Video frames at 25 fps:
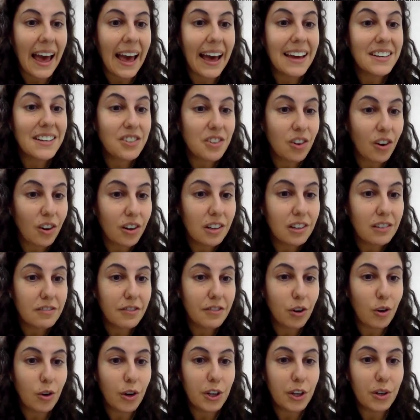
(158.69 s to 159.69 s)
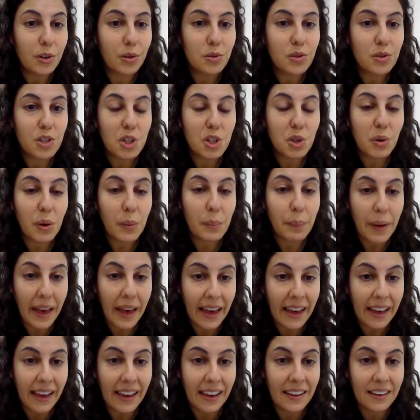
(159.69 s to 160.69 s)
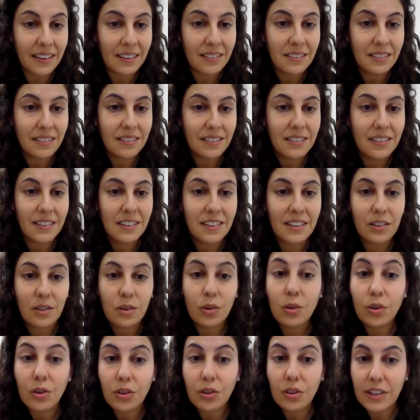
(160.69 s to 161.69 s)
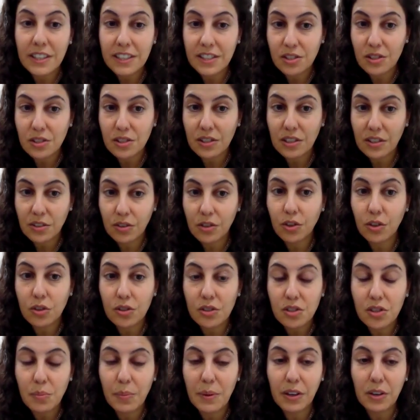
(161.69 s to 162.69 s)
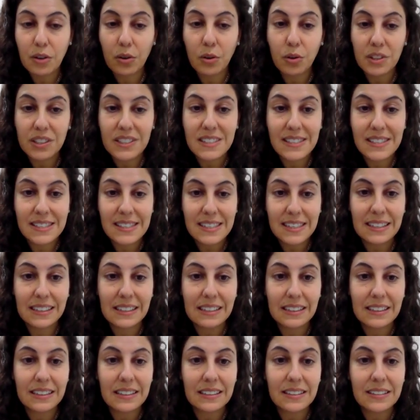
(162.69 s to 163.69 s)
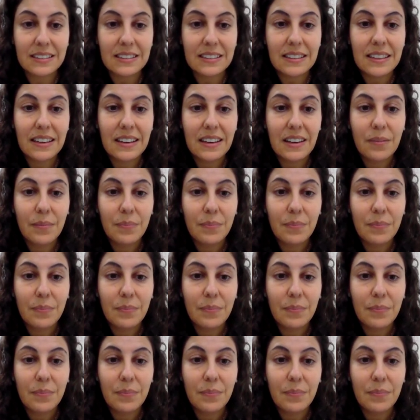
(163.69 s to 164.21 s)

Add olive oil to a pan, or it could also be called a skillet,